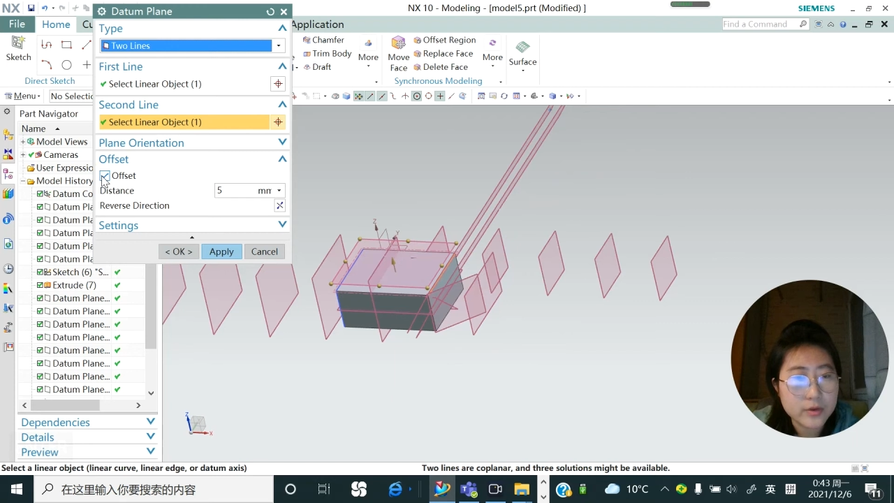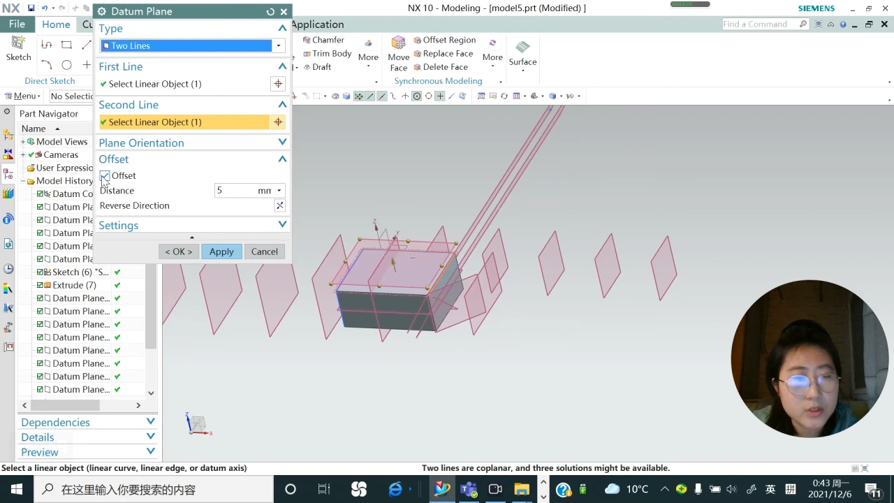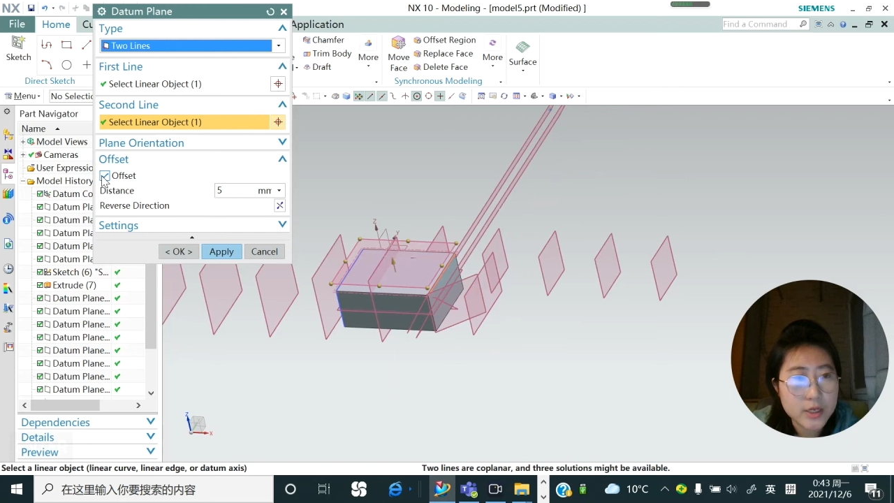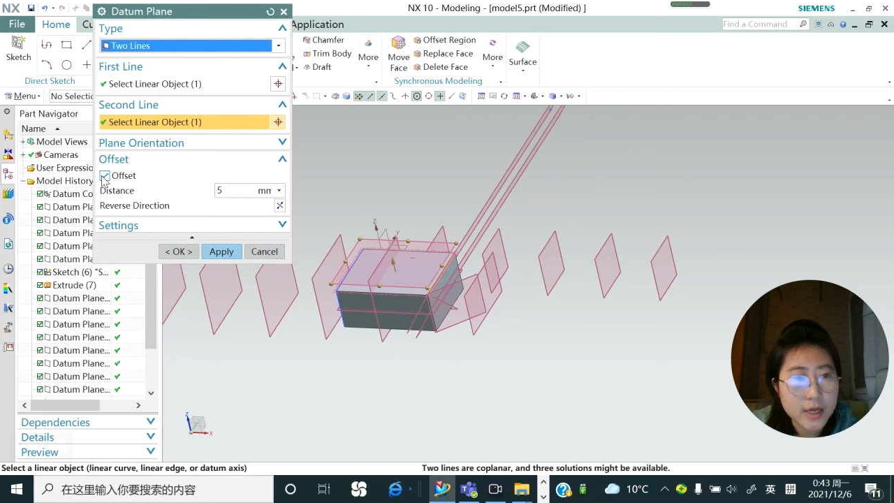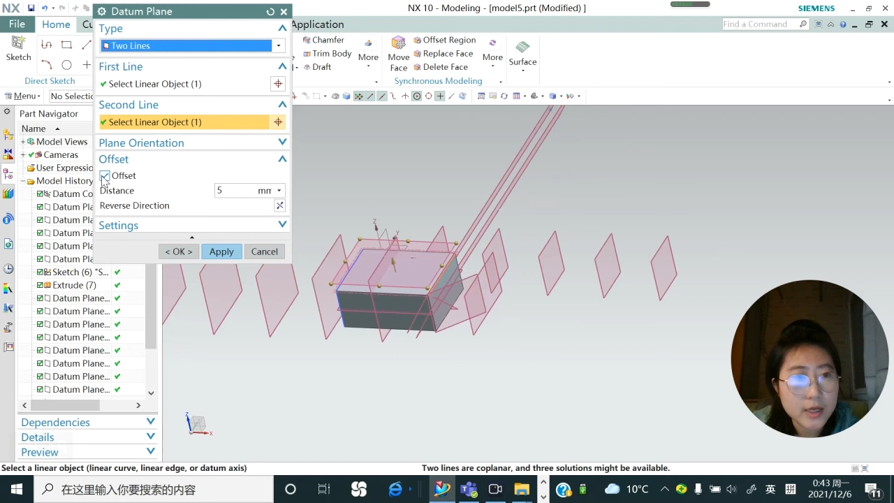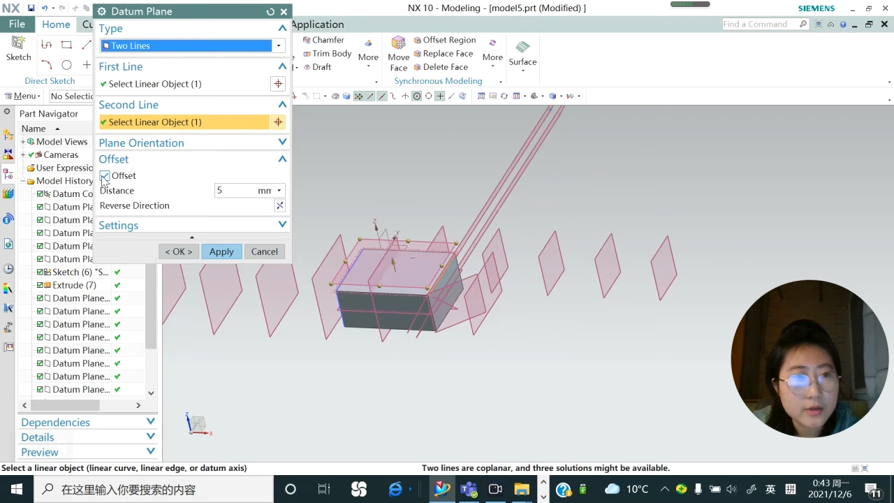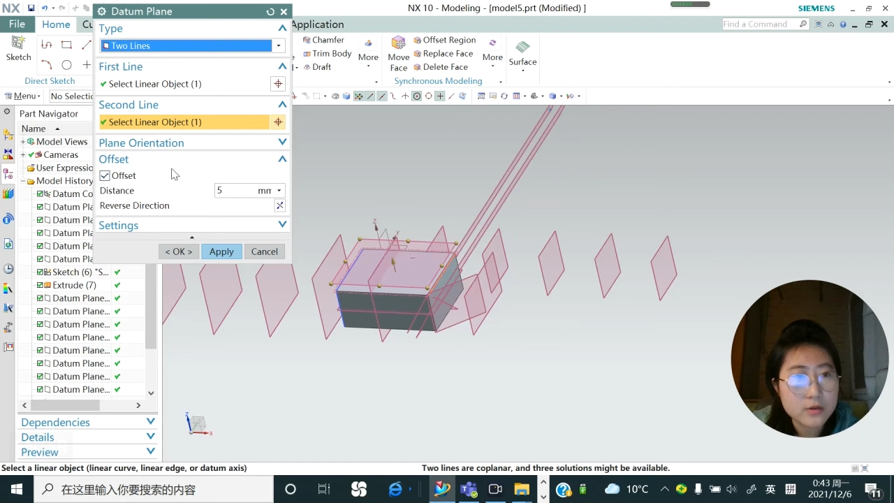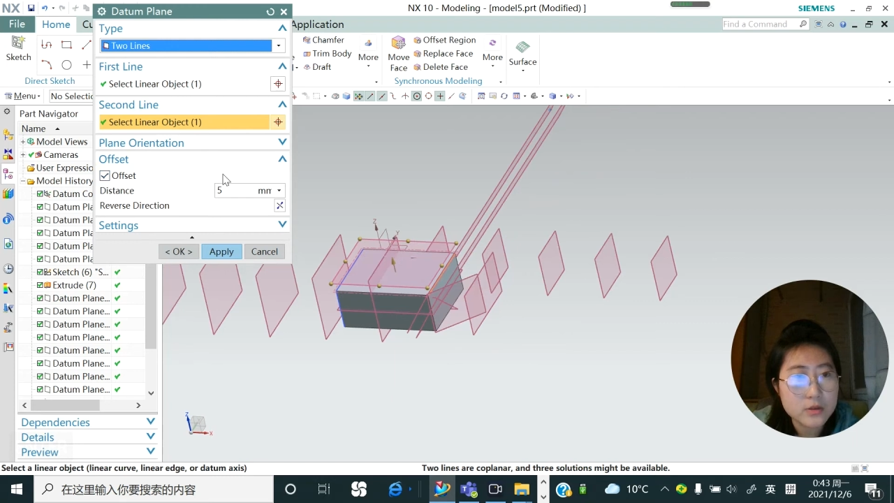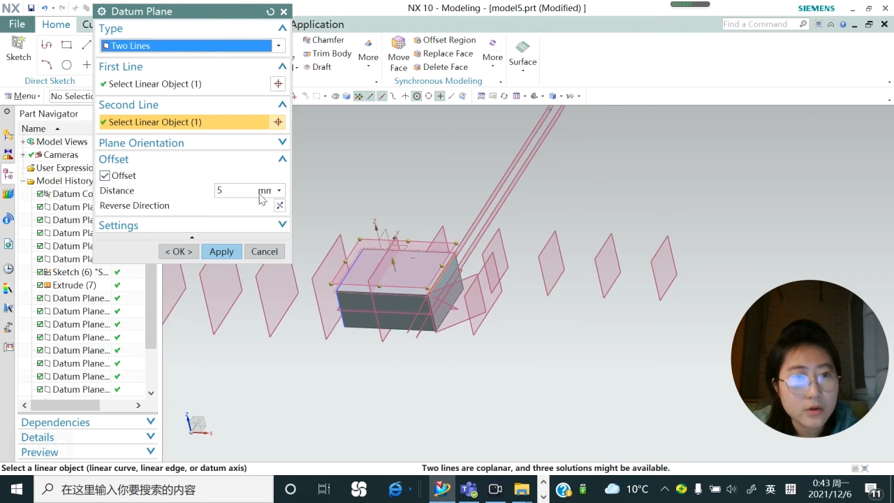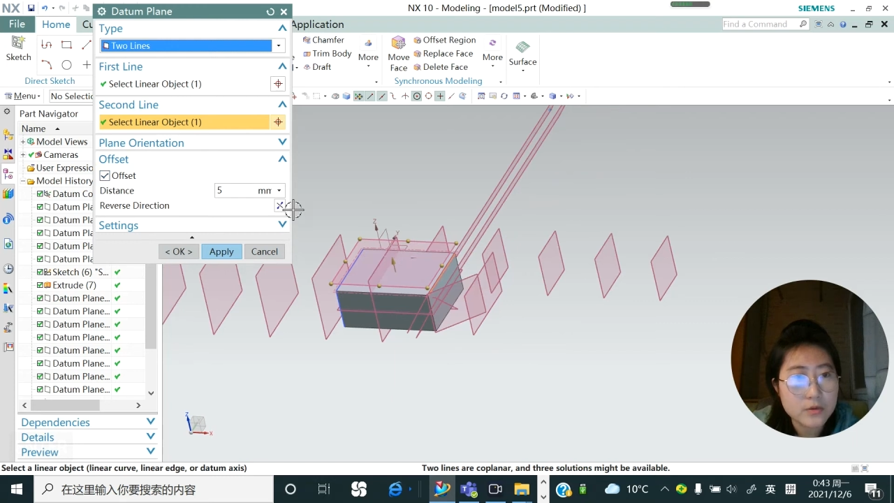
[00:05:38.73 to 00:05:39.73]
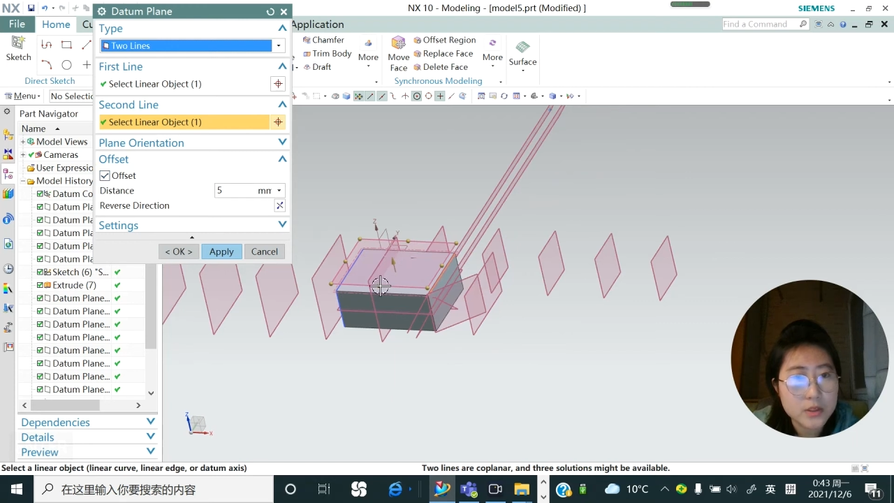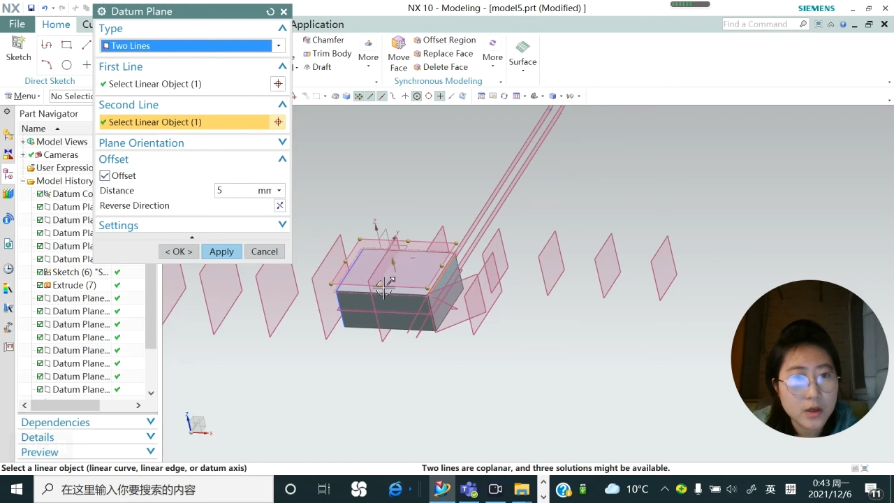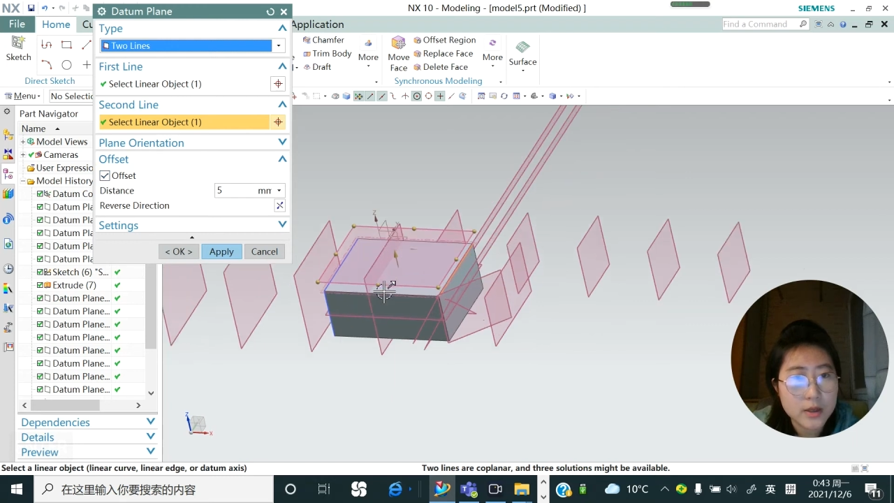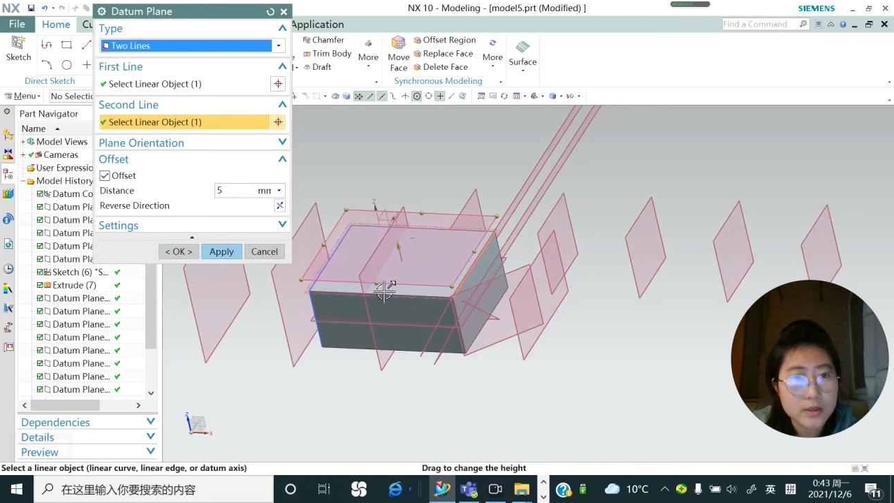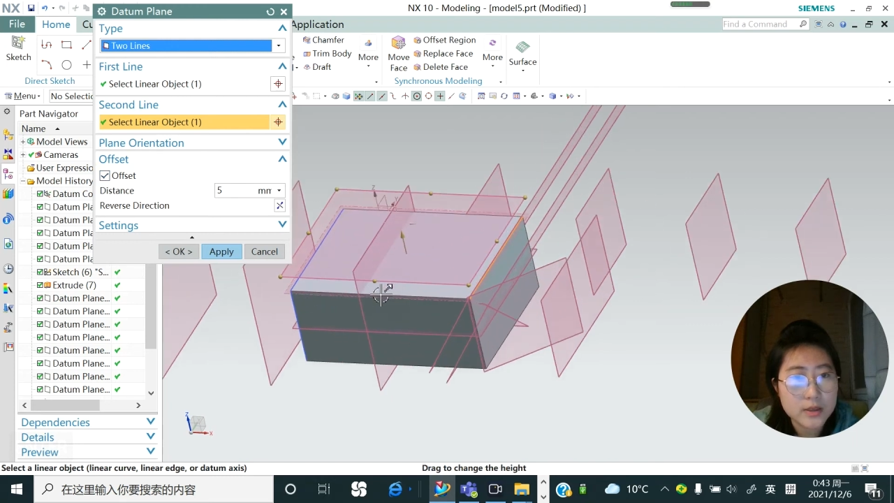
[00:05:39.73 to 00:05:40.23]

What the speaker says: I check this offside,